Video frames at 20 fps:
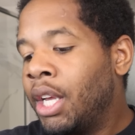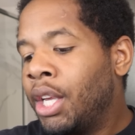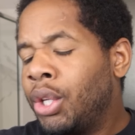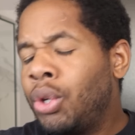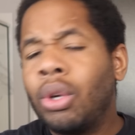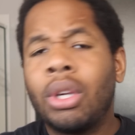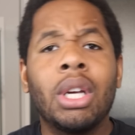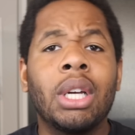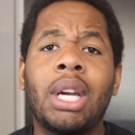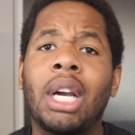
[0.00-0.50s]

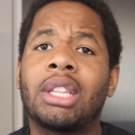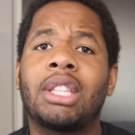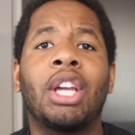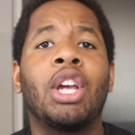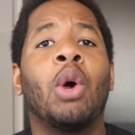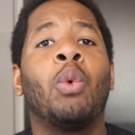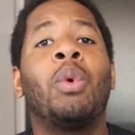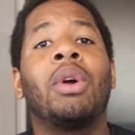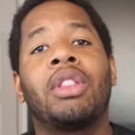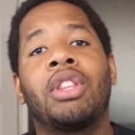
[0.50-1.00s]
You can cut the
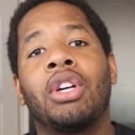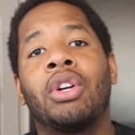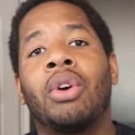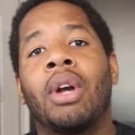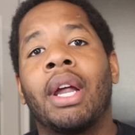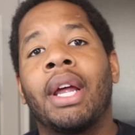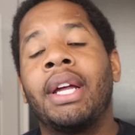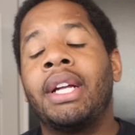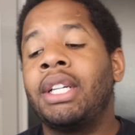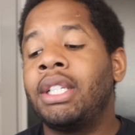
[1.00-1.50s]
hair with the
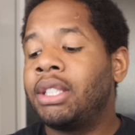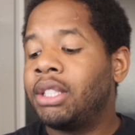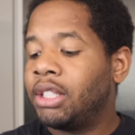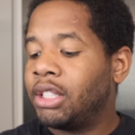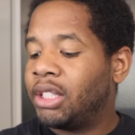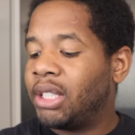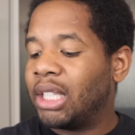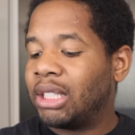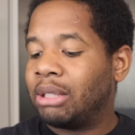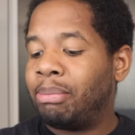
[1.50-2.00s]
grain,
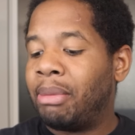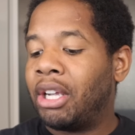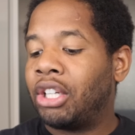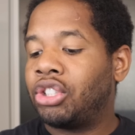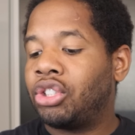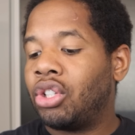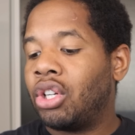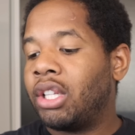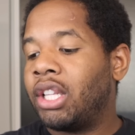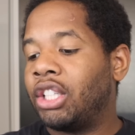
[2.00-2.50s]
just make
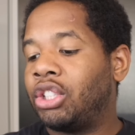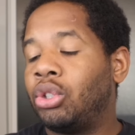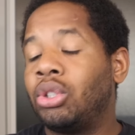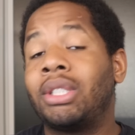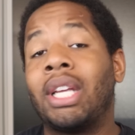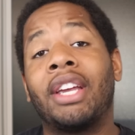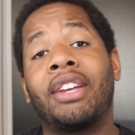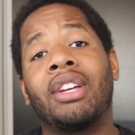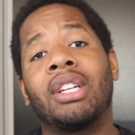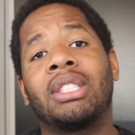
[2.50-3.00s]
sure that you
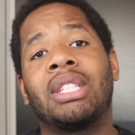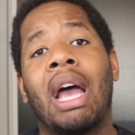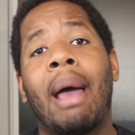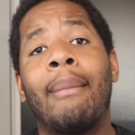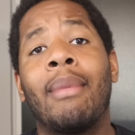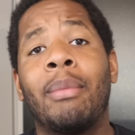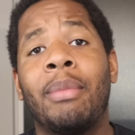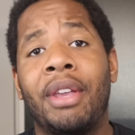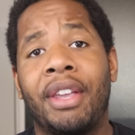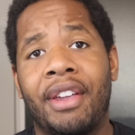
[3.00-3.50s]
take your
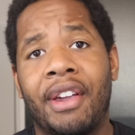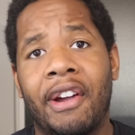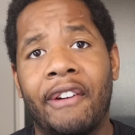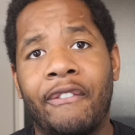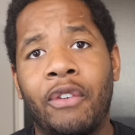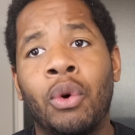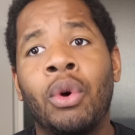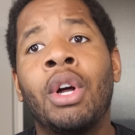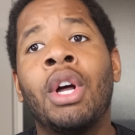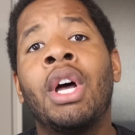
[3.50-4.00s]
time and be
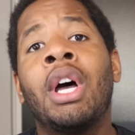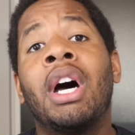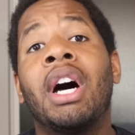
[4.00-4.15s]
careful.